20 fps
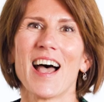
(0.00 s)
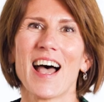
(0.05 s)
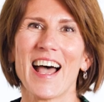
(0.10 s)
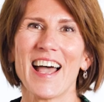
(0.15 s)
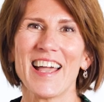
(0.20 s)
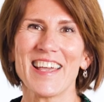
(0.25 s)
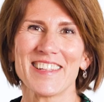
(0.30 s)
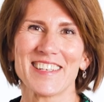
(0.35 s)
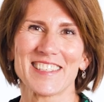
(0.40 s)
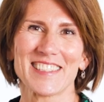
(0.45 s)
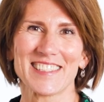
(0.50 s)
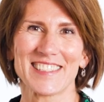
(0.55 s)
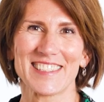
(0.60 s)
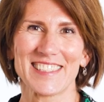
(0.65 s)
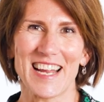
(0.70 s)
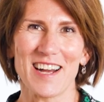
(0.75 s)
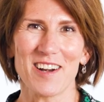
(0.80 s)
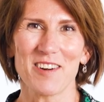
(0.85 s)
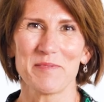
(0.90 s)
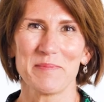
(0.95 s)
Hi, this is
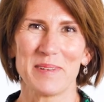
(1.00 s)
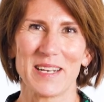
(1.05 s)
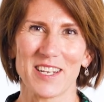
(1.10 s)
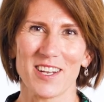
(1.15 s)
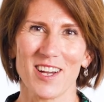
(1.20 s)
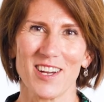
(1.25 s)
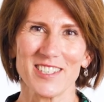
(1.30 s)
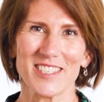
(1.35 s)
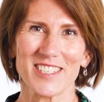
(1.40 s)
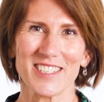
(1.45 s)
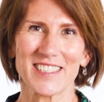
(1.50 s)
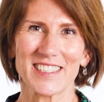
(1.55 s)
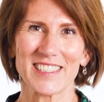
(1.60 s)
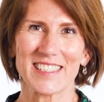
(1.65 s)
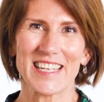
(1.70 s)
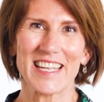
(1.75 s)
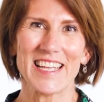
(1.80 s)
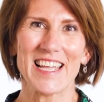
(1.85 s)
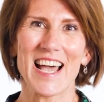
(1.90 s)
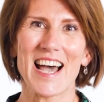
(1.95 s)
Sarah from
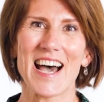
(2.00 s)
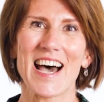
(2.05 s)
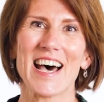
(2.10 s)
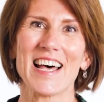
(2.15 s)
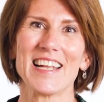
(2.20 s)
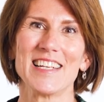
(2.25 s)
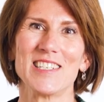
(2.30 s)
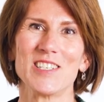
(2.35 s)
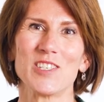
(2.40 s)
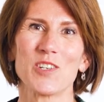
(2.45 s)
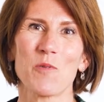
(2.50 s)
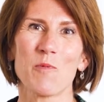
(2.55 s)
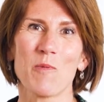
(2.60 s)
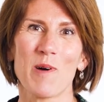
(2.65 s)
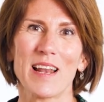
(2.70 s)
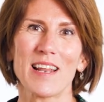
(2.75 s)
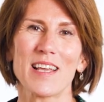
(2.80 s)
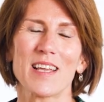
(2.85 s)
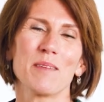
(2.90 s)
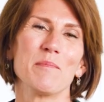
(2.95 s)
Accountancy and
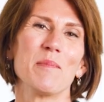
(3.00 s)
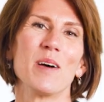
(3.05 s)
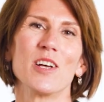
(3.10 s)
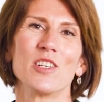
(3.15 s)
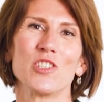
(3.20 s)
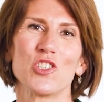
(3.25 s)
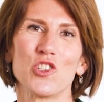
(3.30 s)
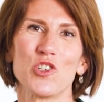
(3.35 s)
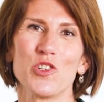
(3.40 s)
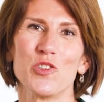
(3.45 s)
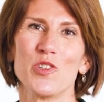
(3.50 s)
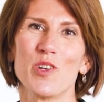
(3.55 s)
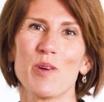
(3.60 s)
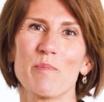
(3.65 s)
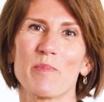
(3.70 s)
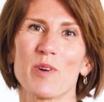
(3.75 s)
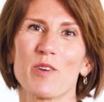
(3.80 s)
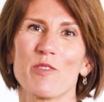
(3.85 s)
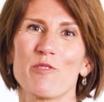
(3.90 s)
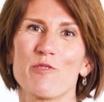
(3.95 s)
welcome to
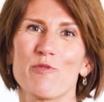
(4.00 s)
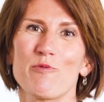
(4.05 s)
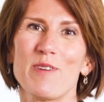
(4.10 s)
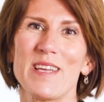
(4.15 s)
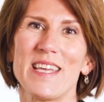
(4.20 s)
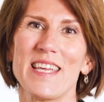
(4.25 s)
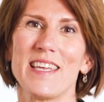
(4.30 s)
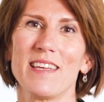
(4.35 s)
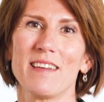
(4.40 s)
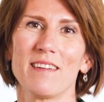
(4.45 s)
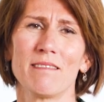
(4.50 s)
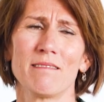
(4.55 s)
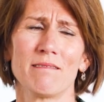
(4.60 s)
number three